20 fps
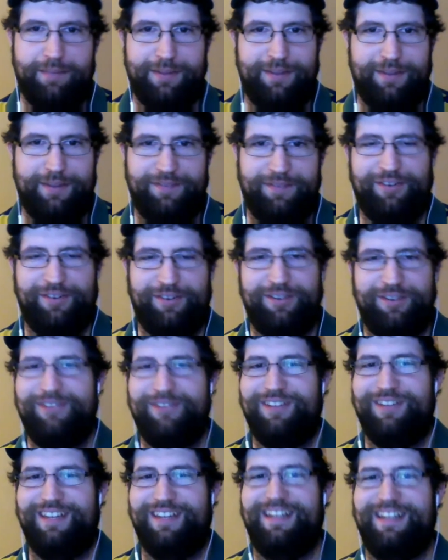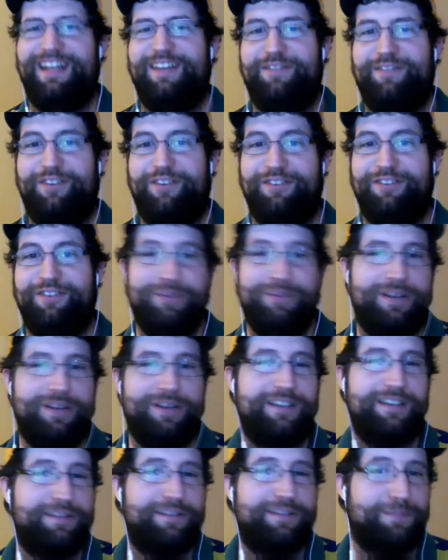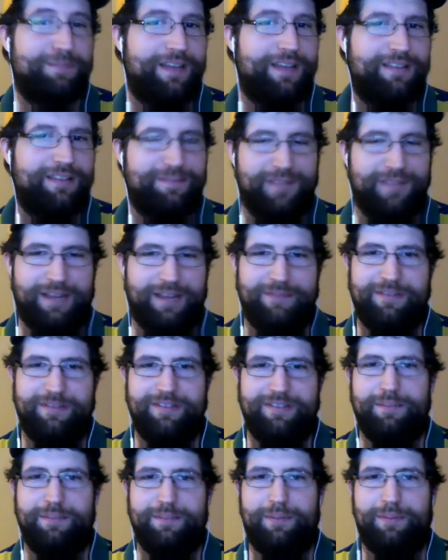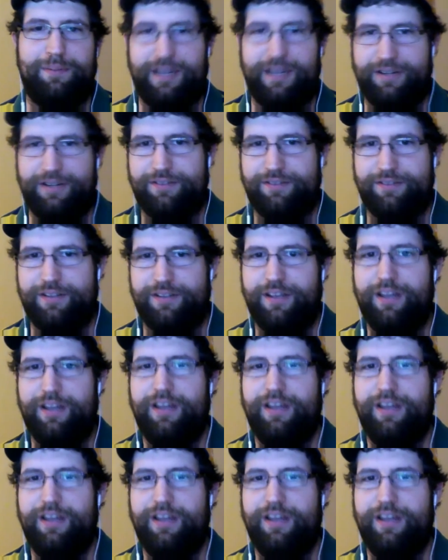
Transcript: but they've started using it in NFL too, and it does apply sometimes, is that players